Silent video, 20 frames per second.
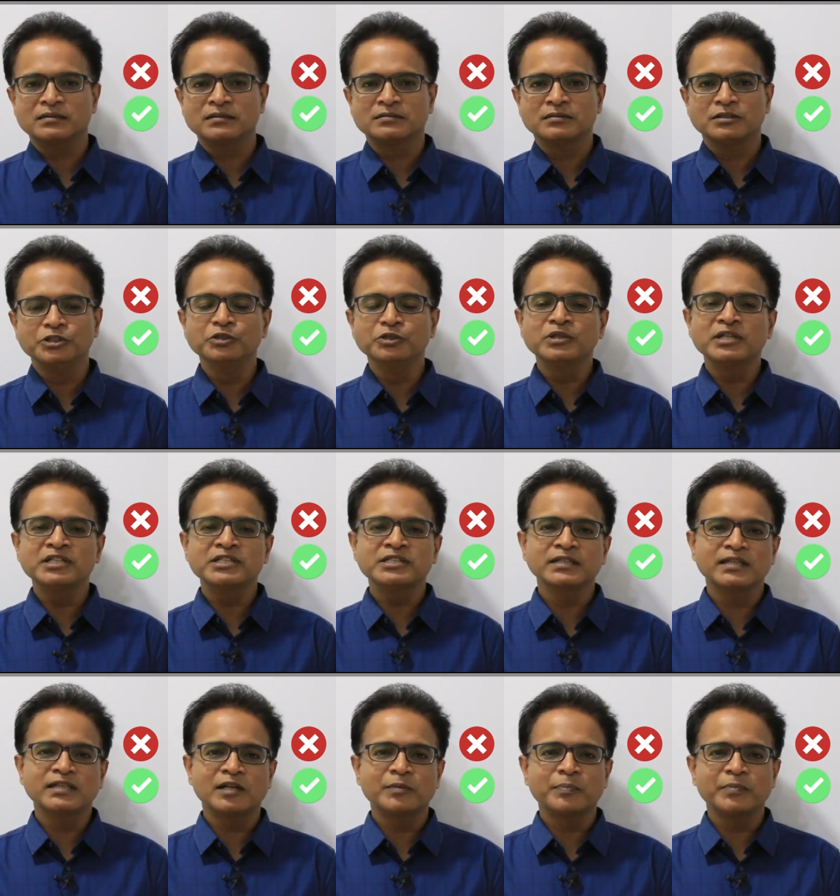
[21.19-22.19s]
Nutrition
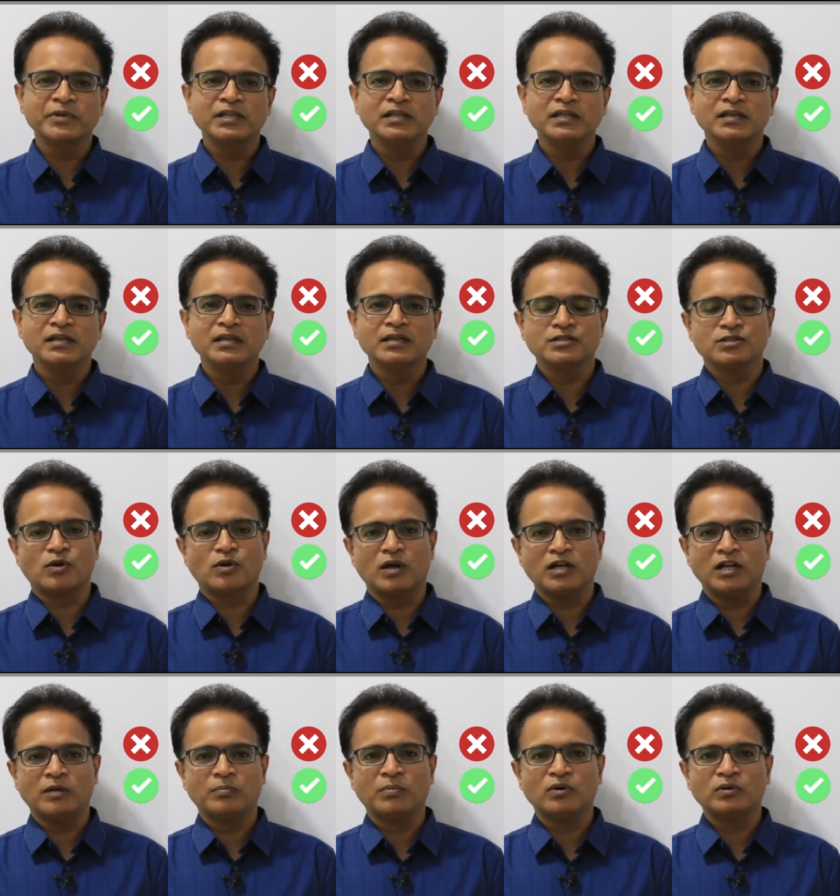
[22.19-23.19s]
therapy is all
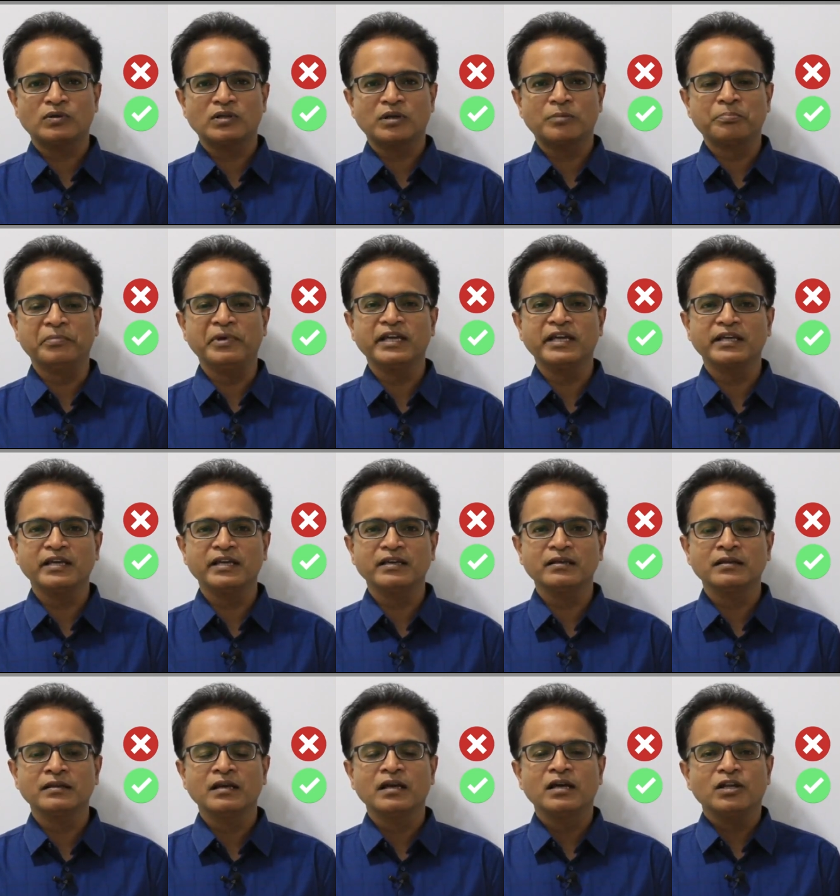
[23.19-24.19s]
about making
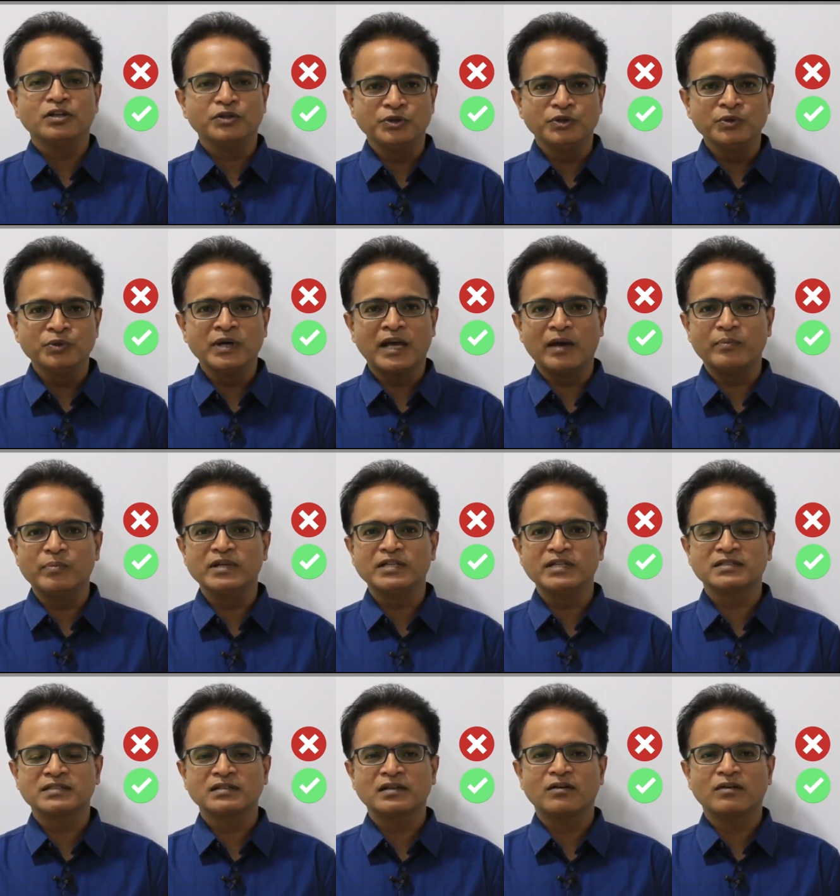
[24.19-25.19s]
new
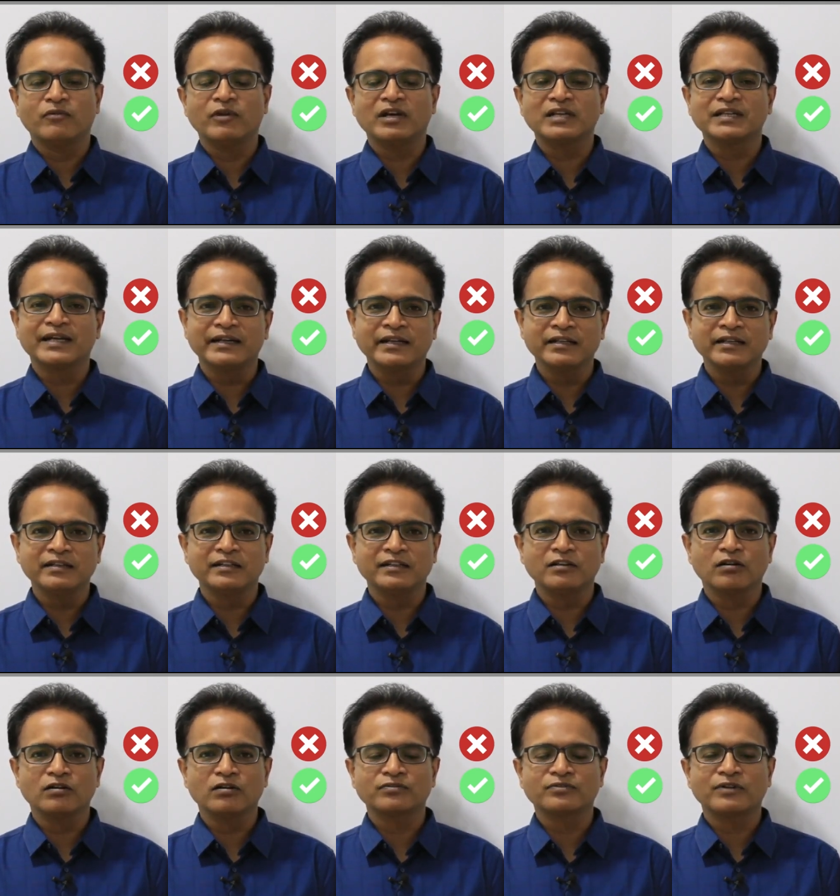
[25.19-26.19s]
habits while getting rid
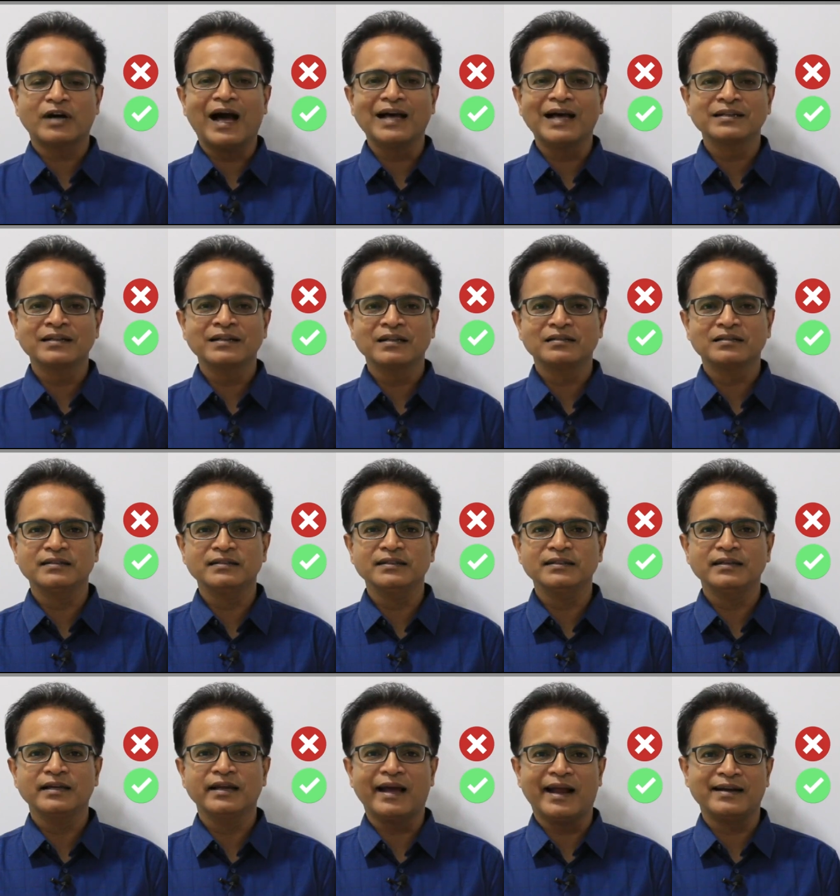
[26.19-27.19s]
of
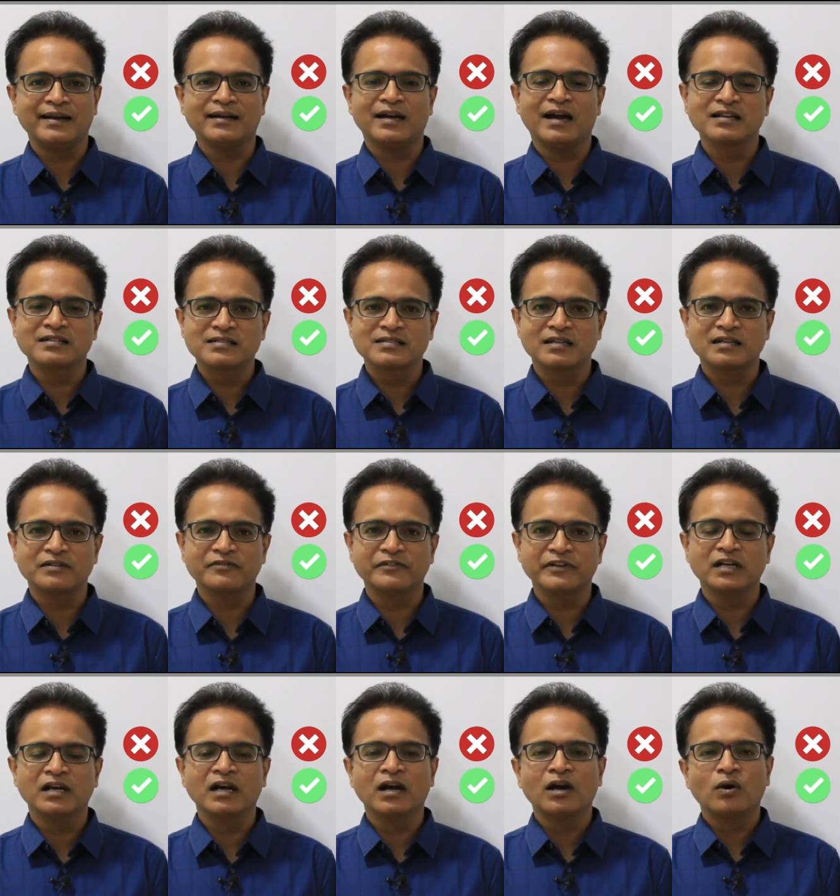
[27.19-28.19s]
unhealthy and unserving
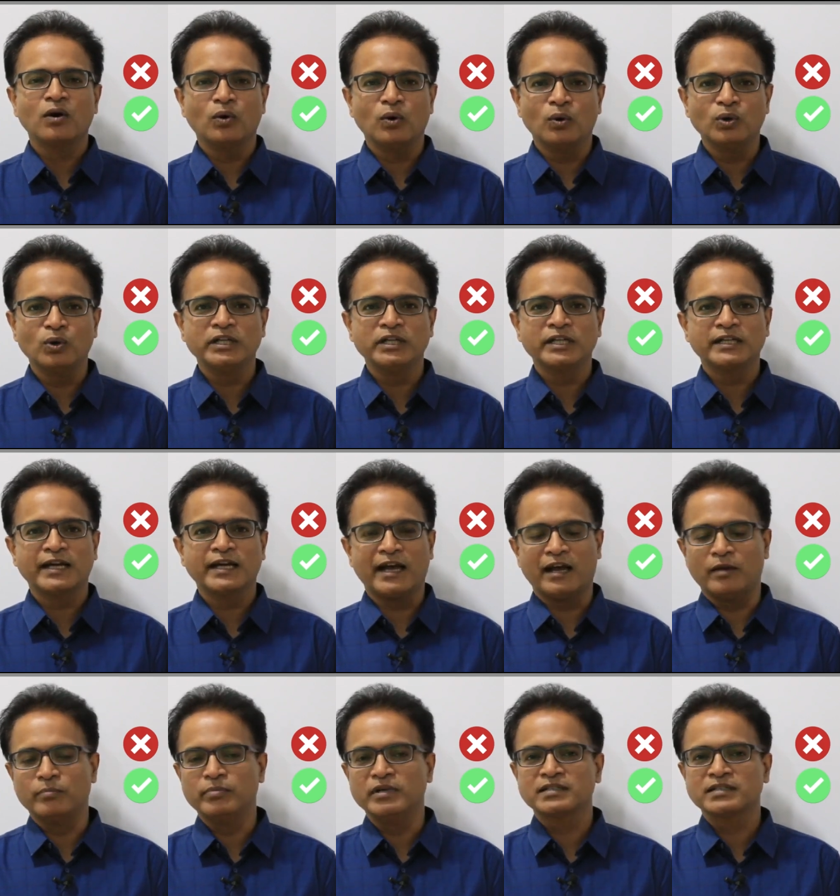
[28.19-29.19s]
old
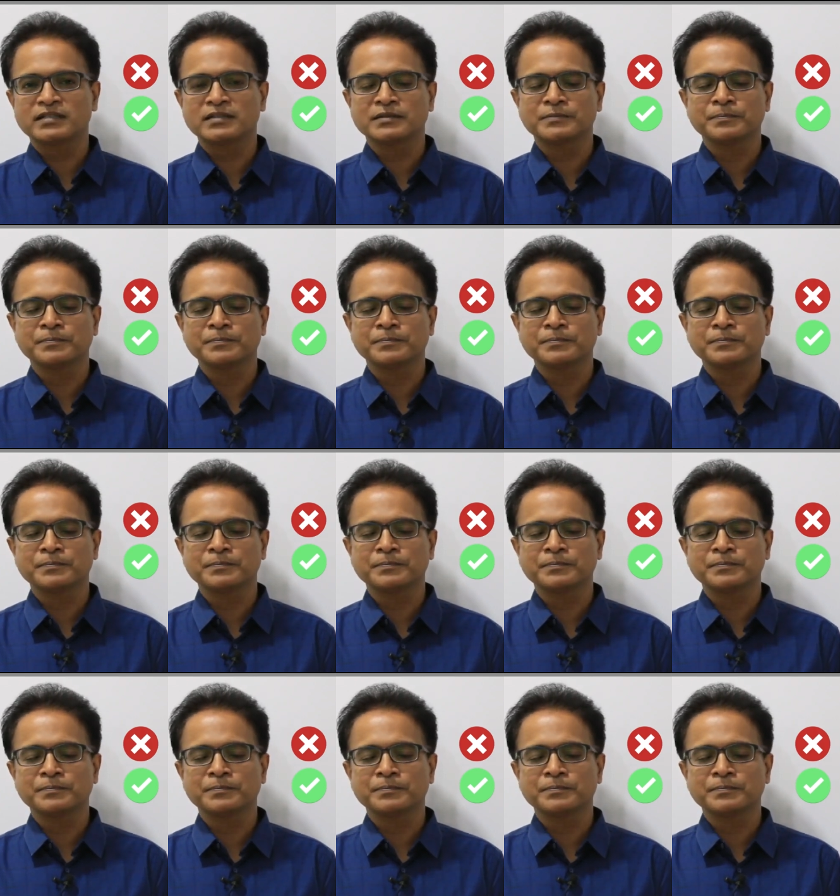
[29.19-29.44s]
habits.